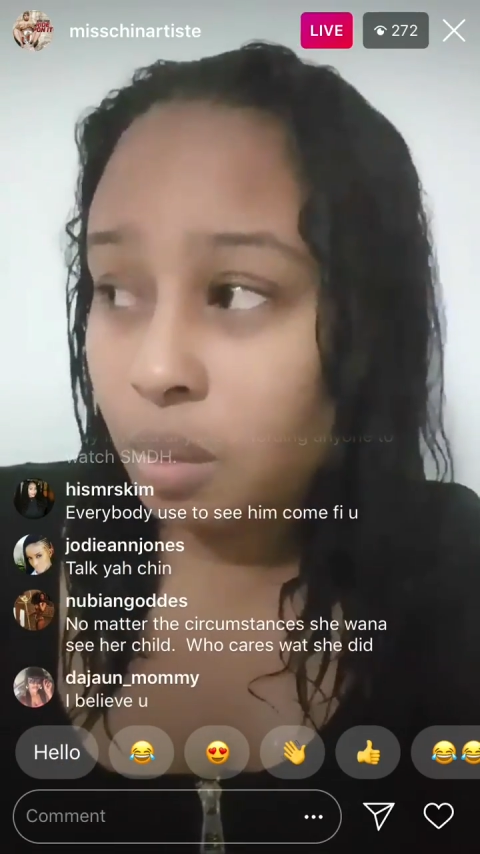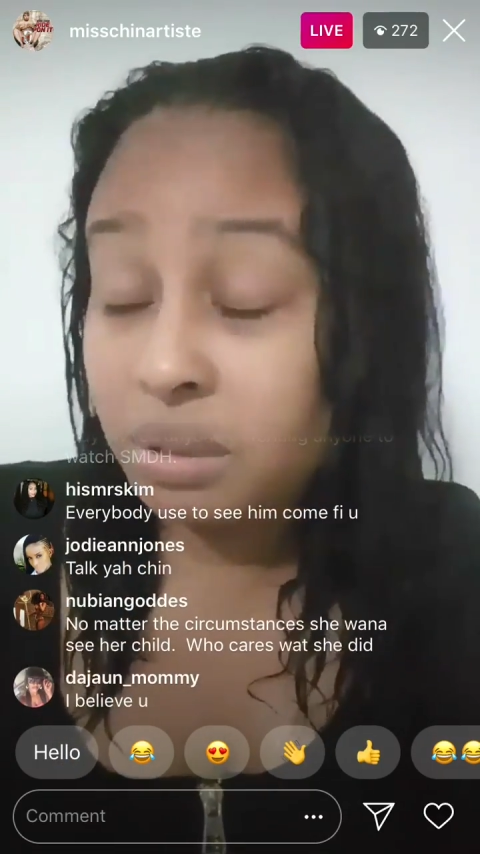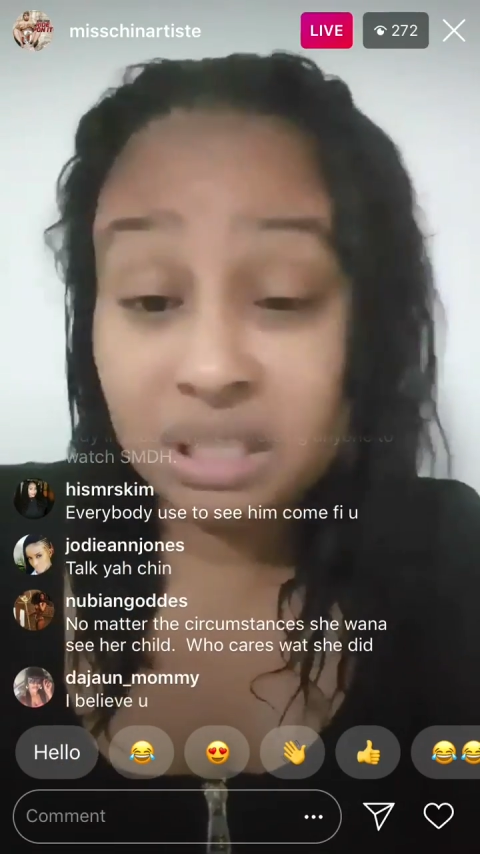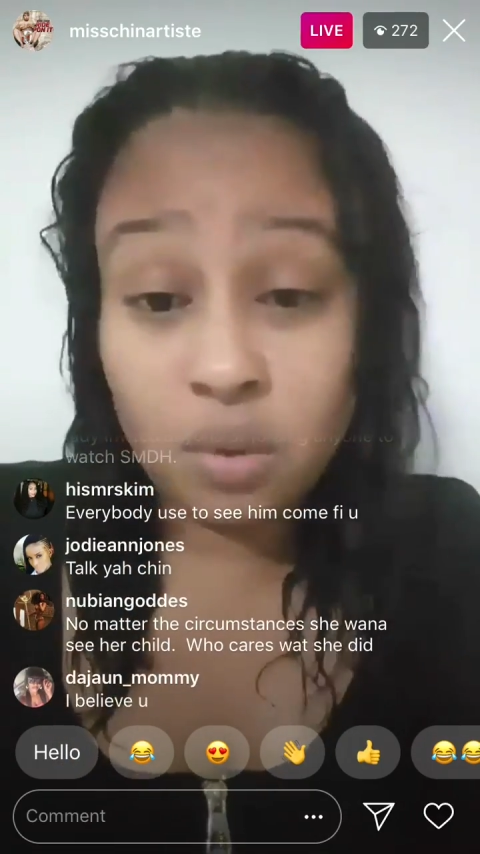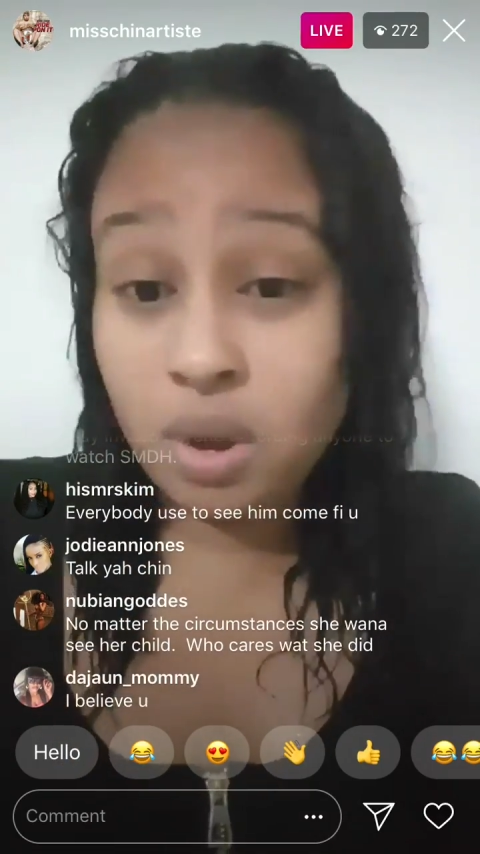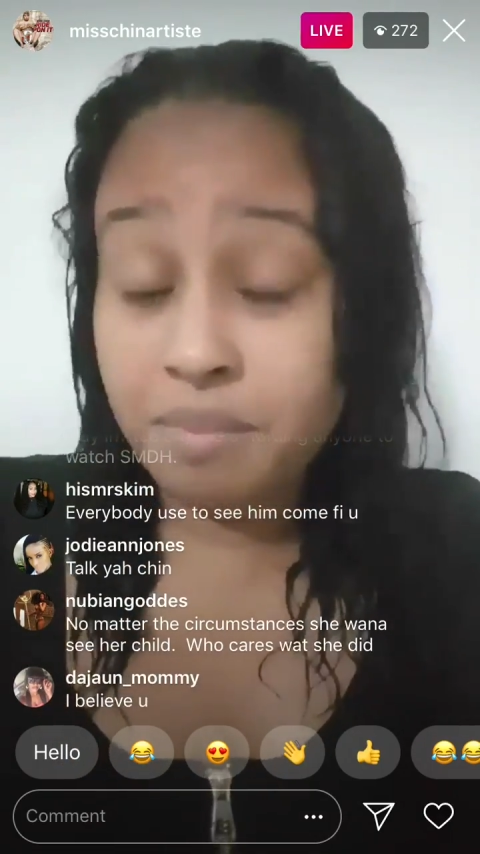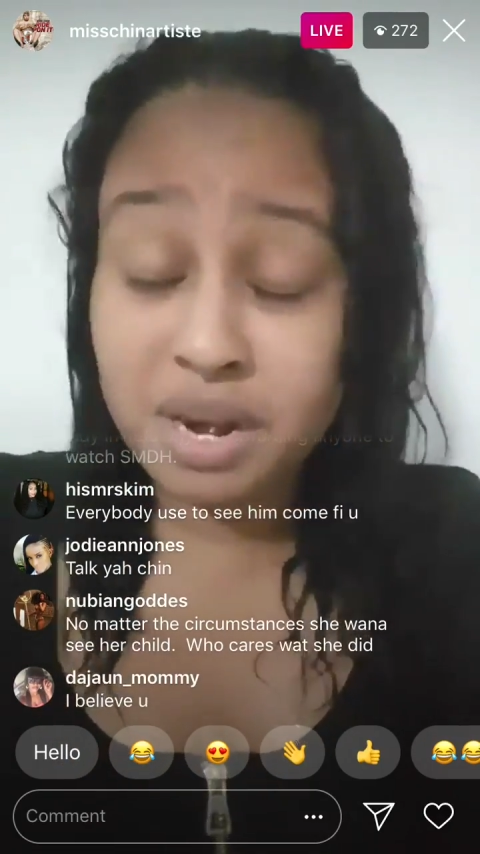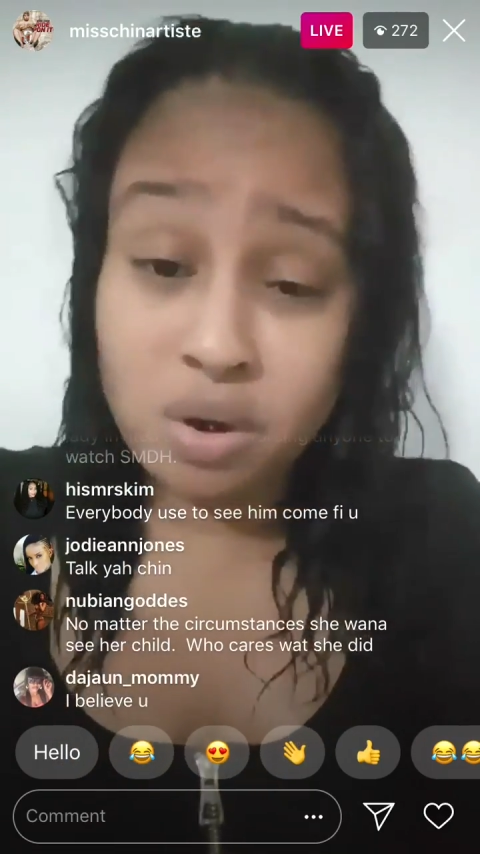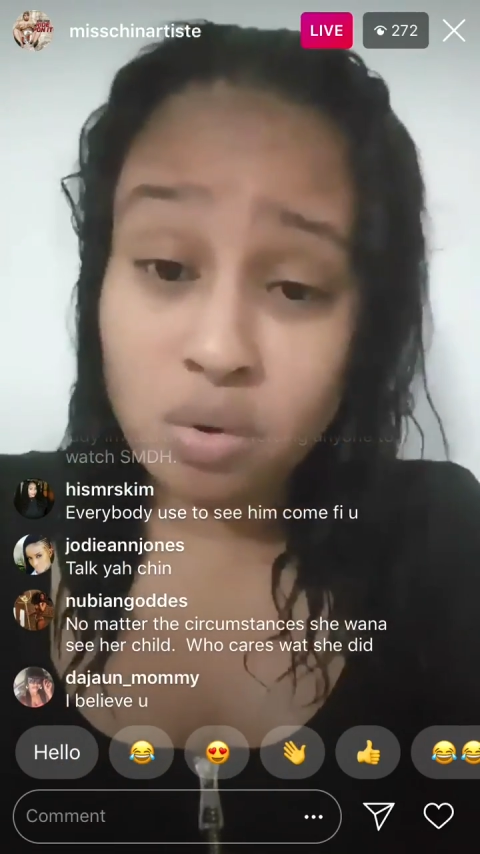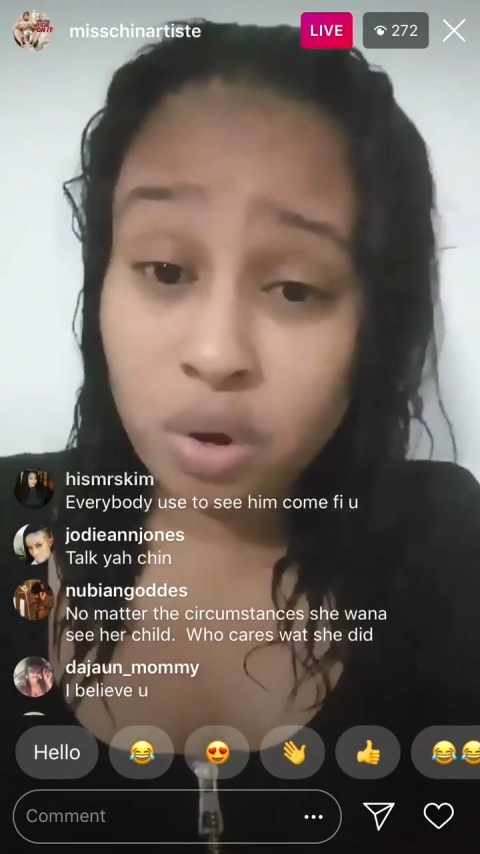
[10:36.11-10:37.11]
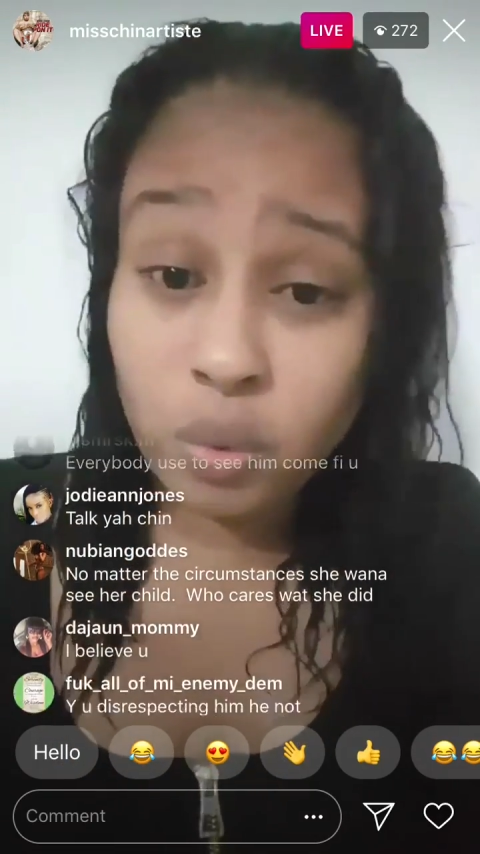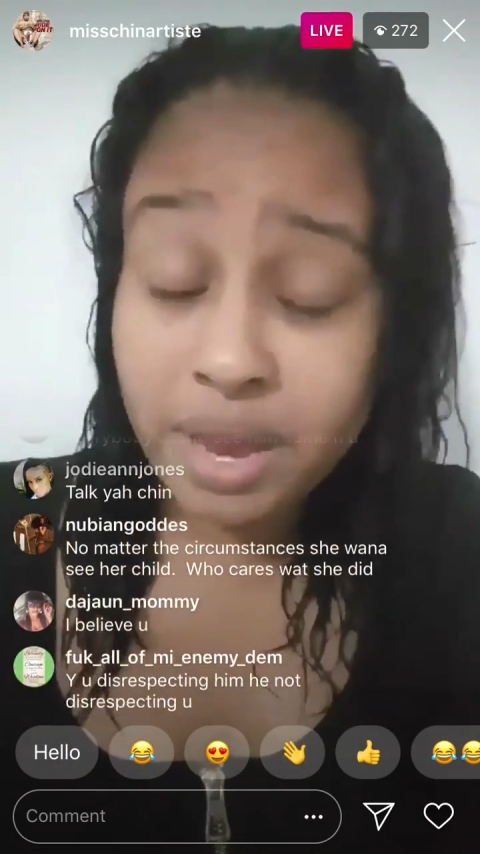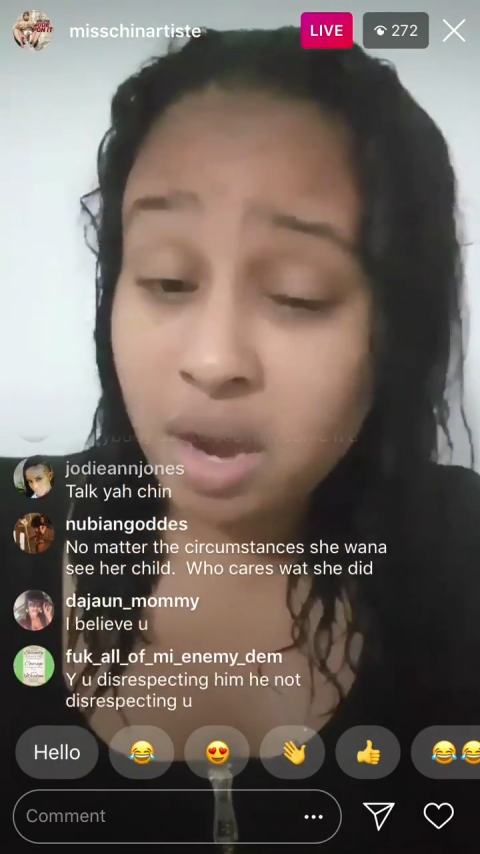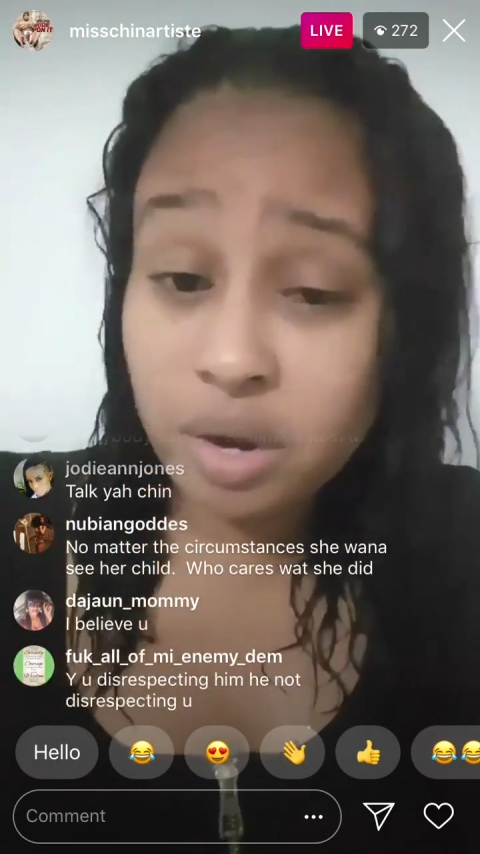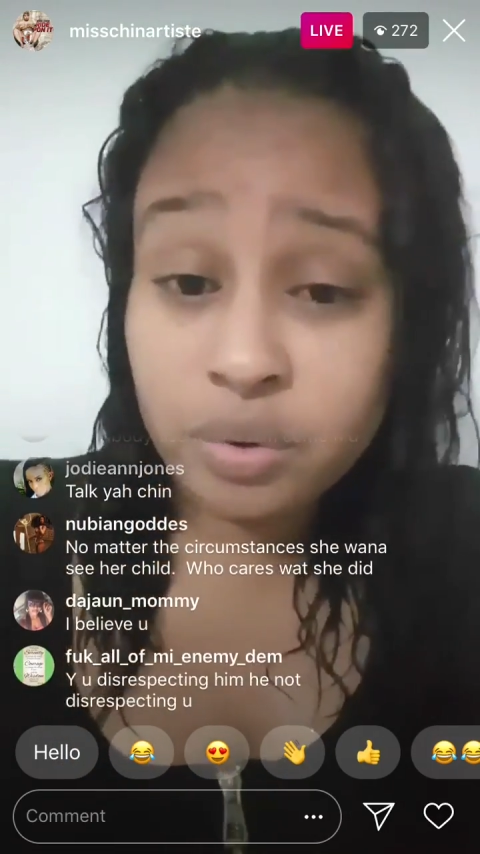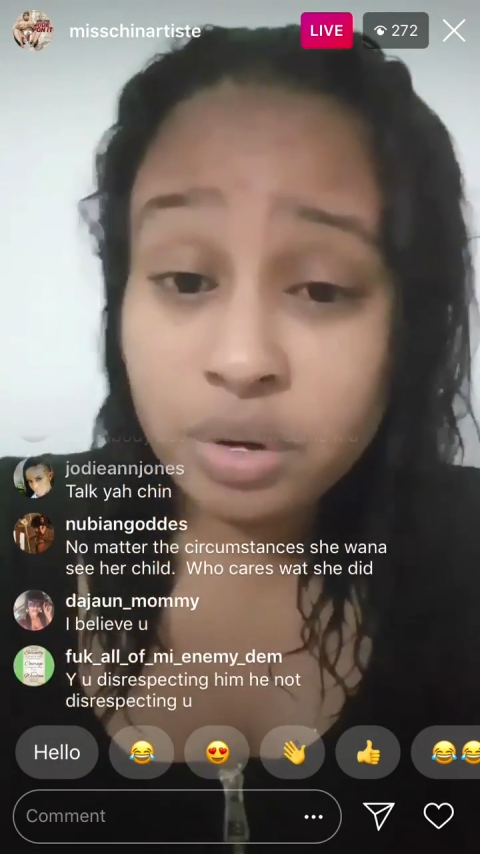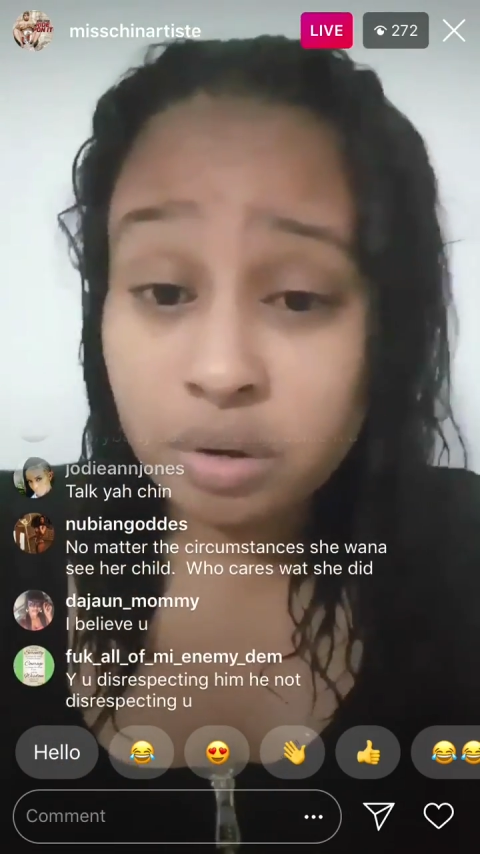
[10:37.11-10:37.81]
I say, well, I don't know what you're gonna do,